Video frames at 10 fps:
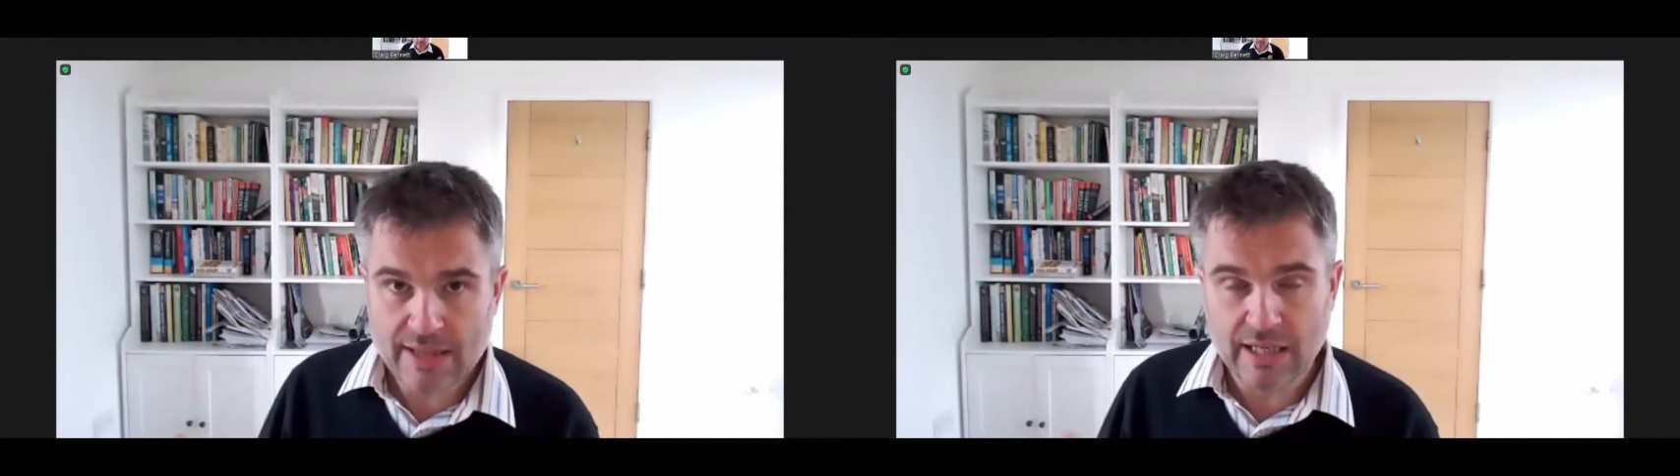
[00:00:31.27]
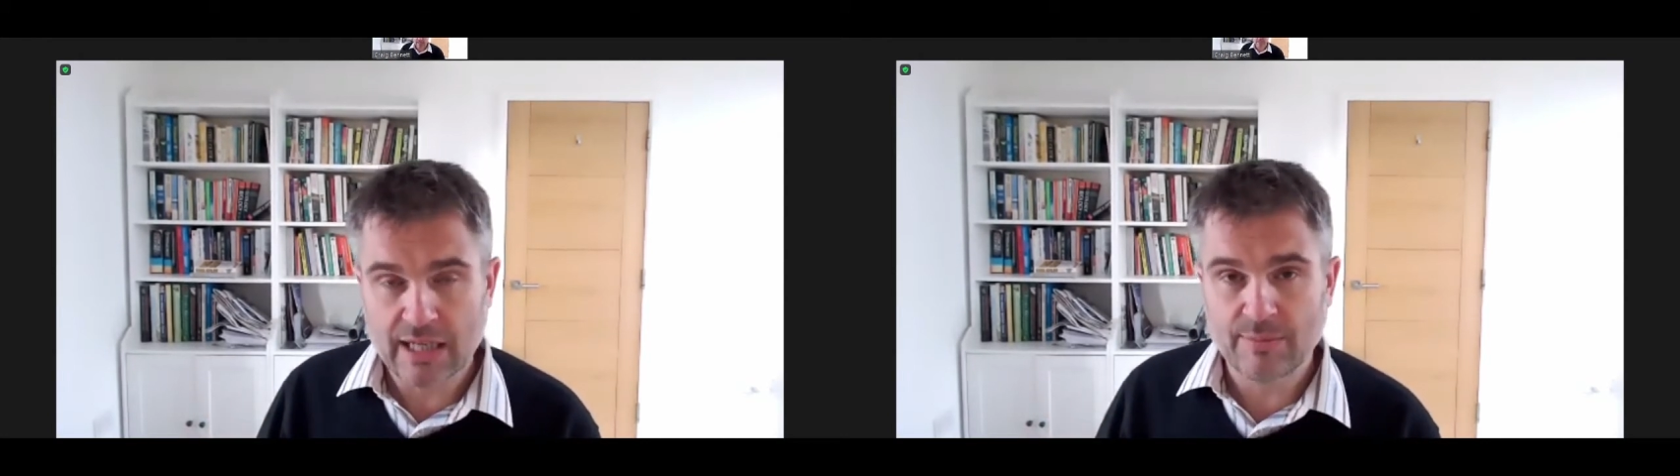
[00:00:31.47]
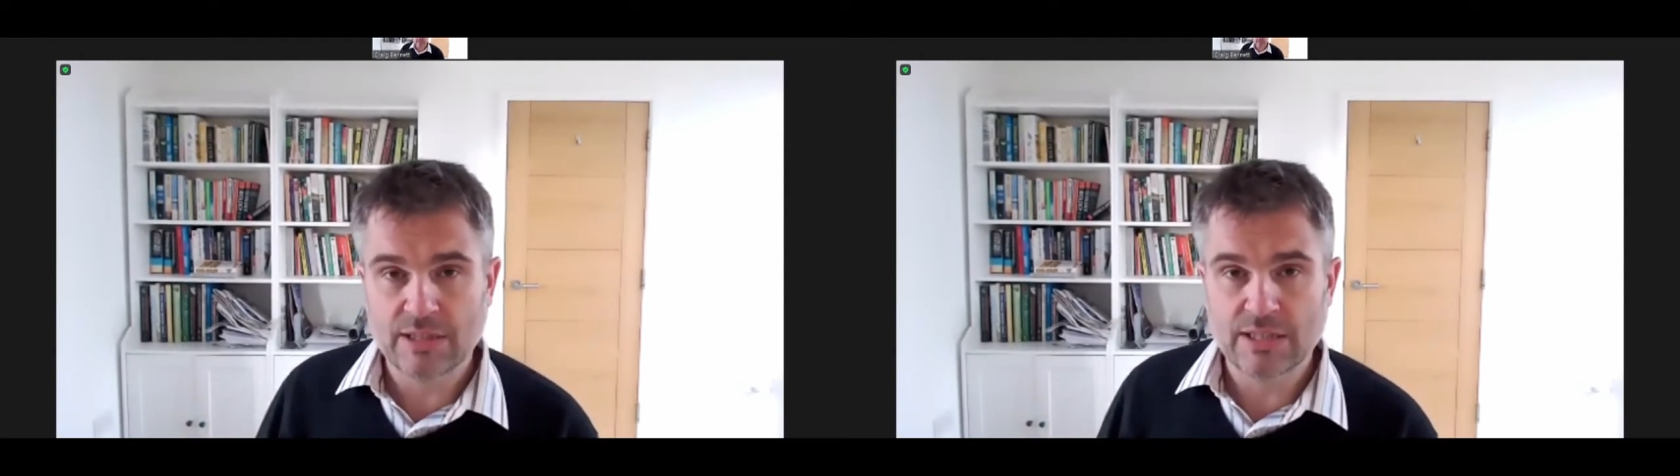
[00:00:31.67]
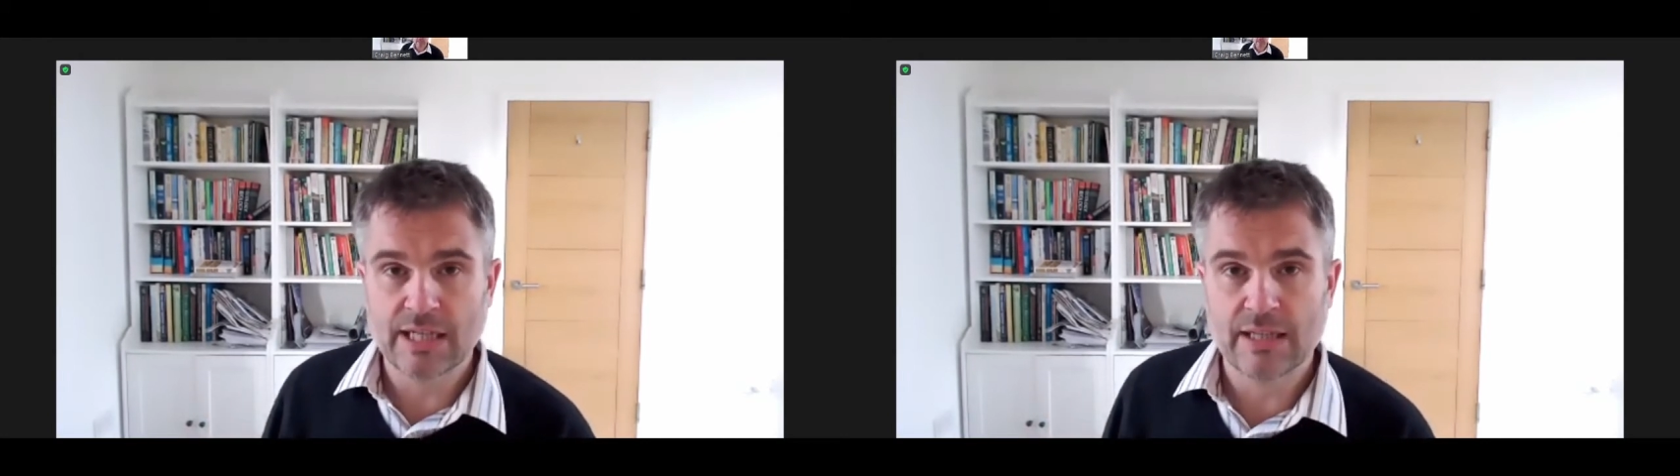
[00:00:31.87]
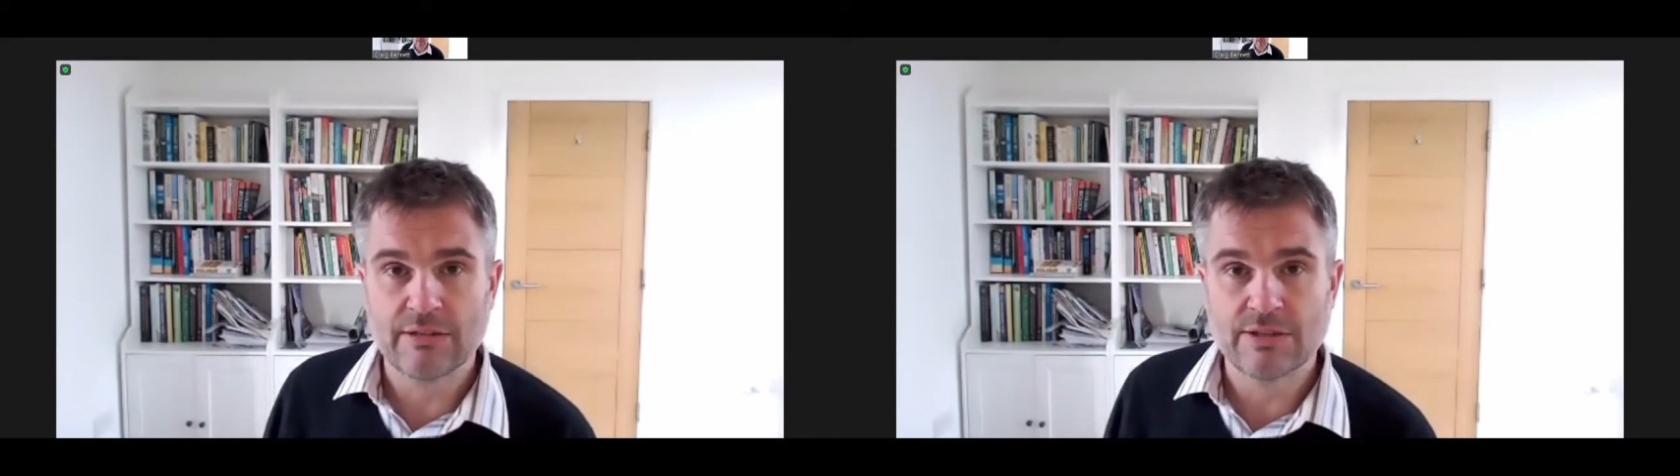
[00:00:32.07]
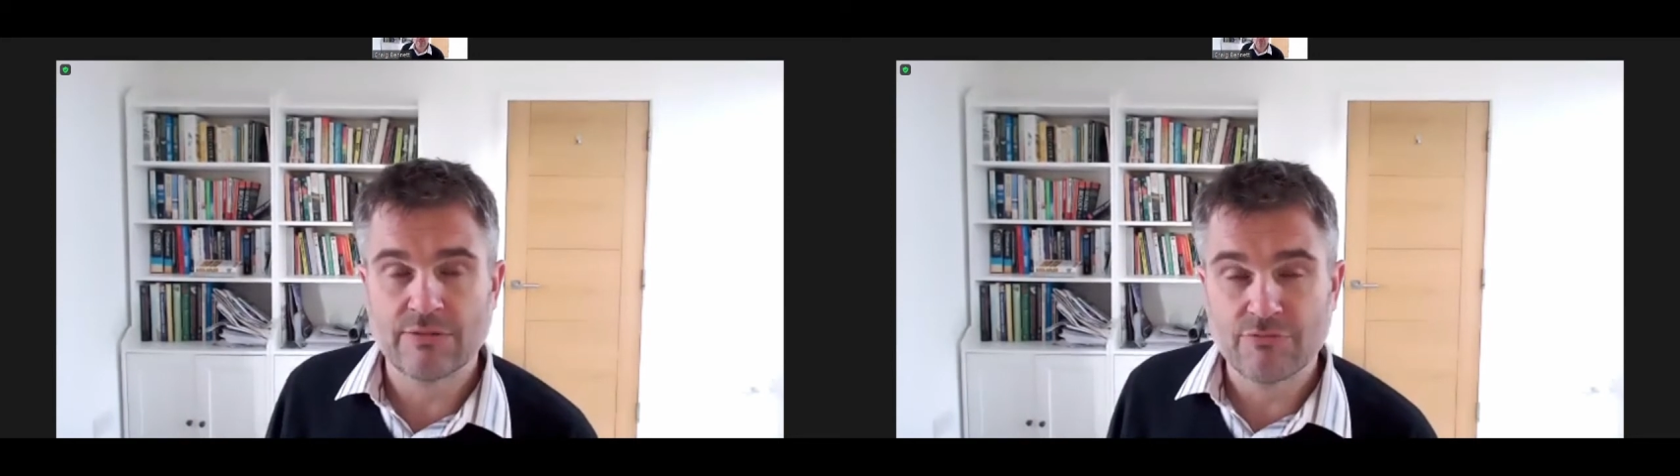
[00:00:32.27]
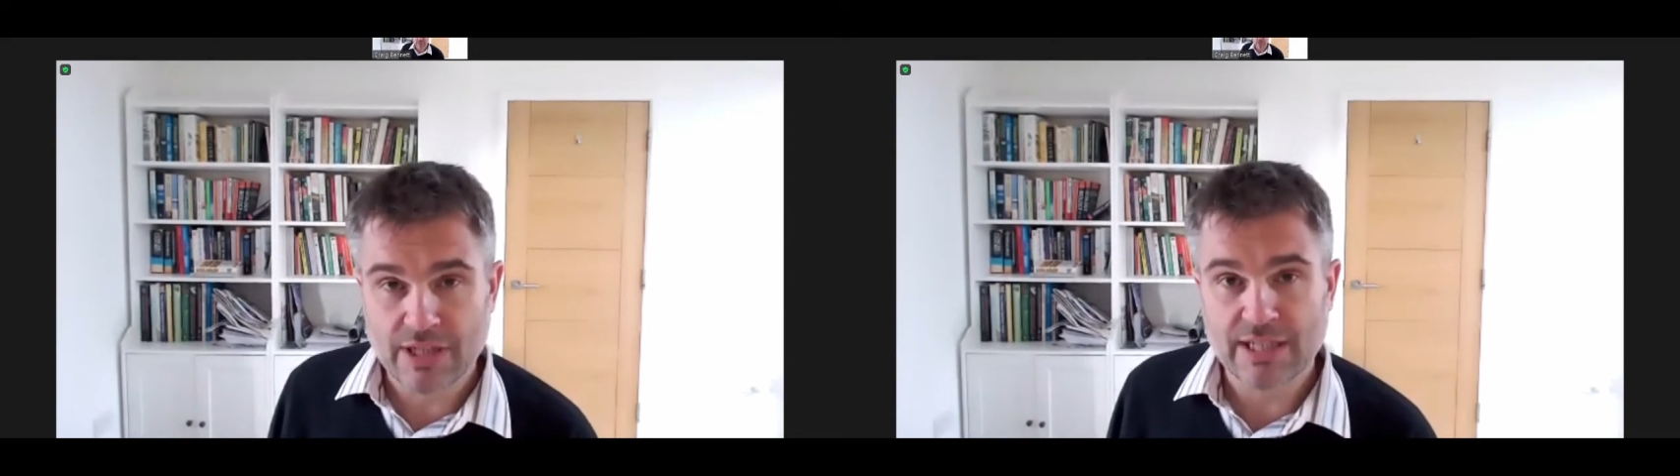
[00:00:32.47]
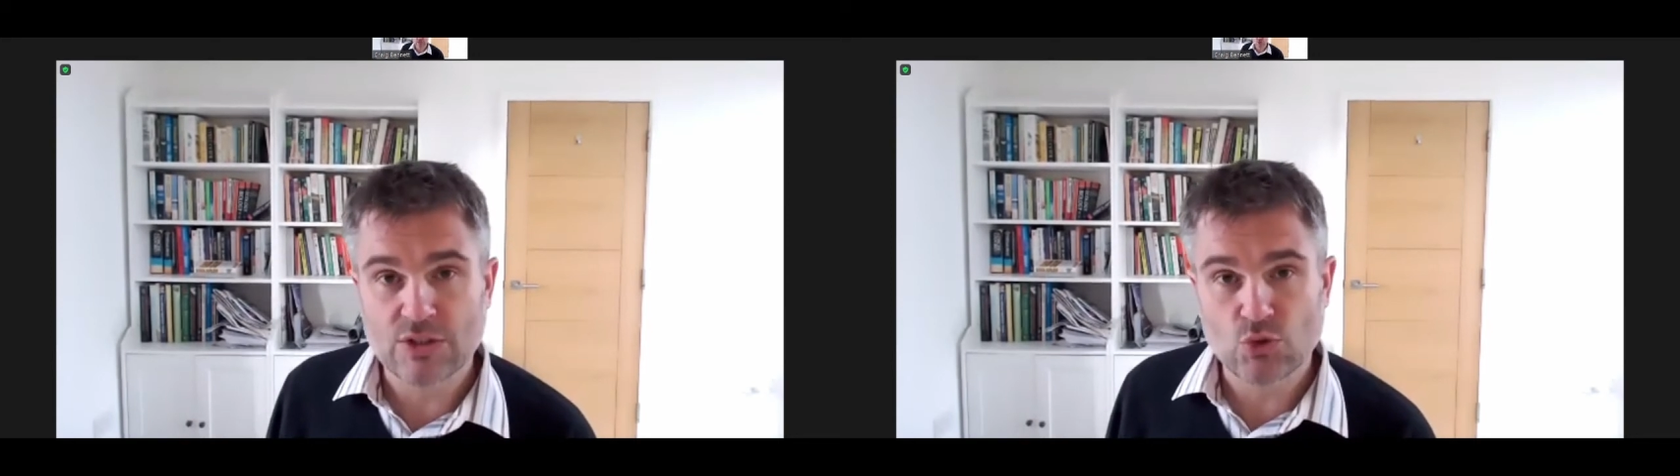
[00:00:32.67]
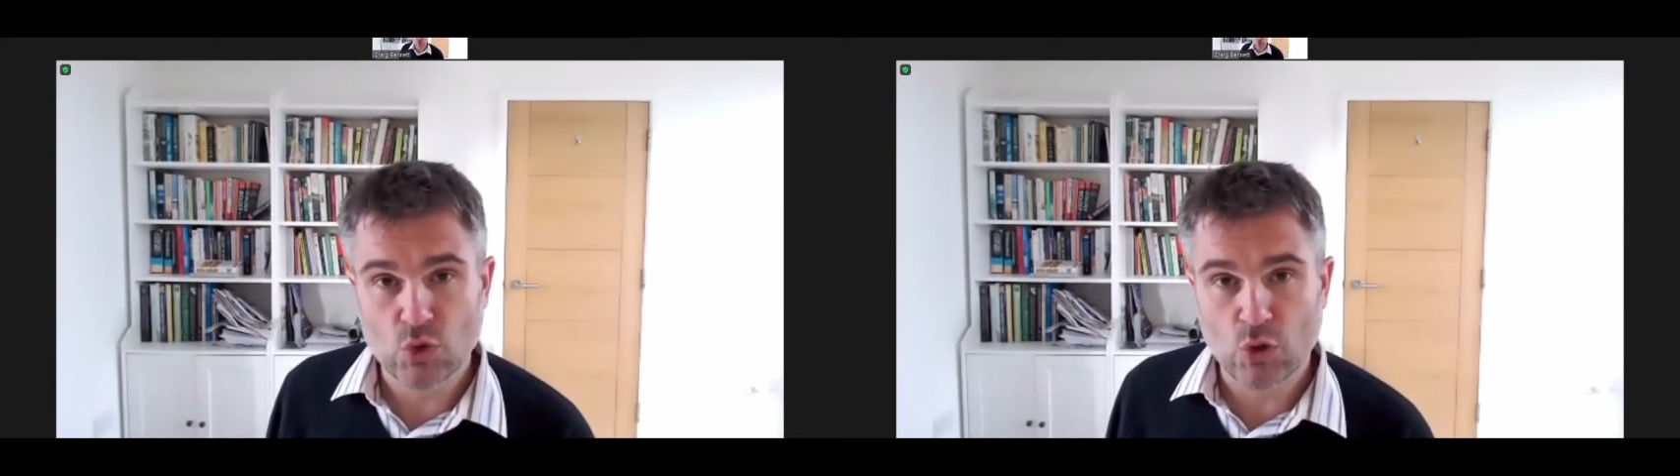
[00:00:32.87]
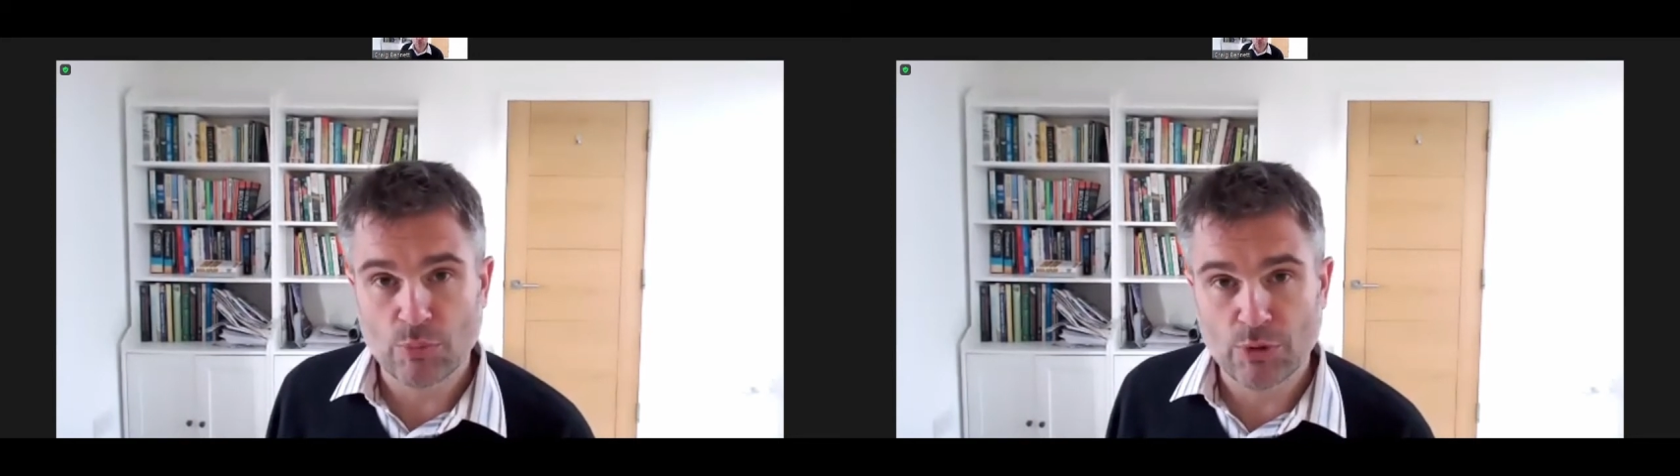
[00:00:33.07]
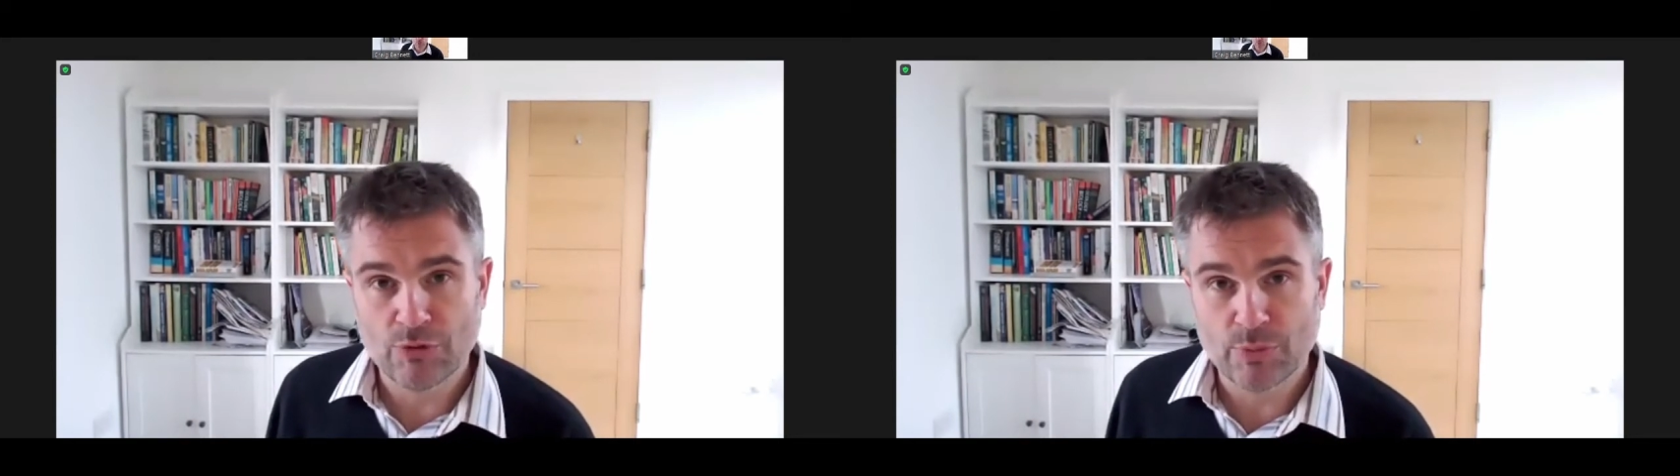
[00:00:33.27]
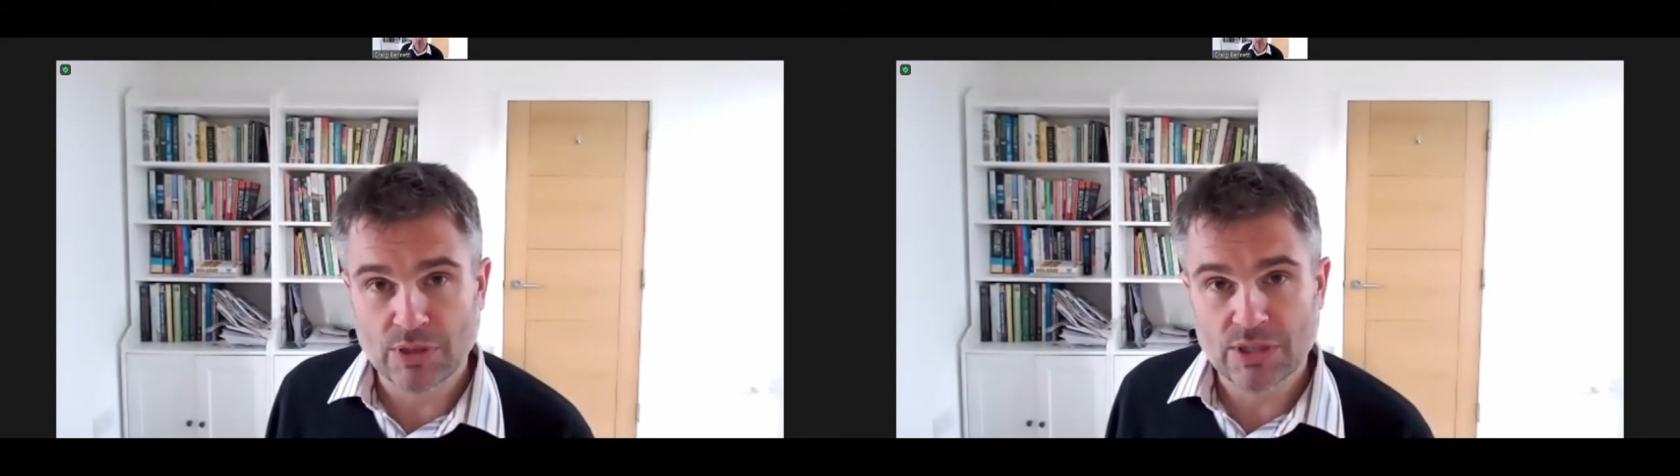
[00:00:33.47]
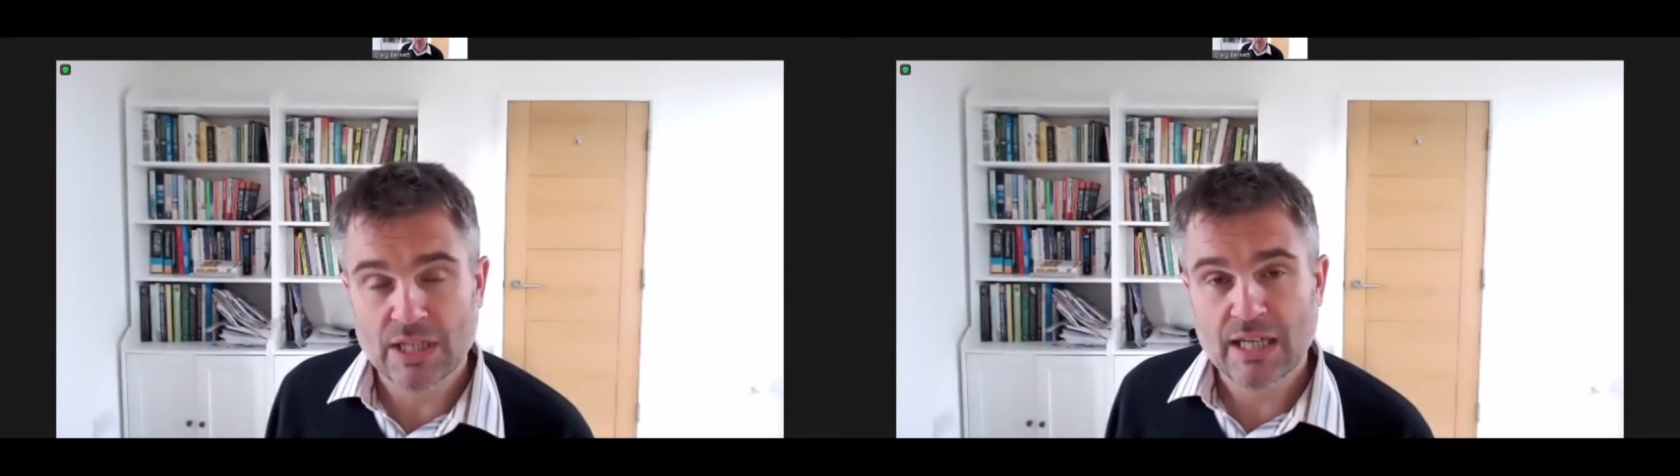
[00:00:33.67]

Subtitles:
coming together as a really strong movement,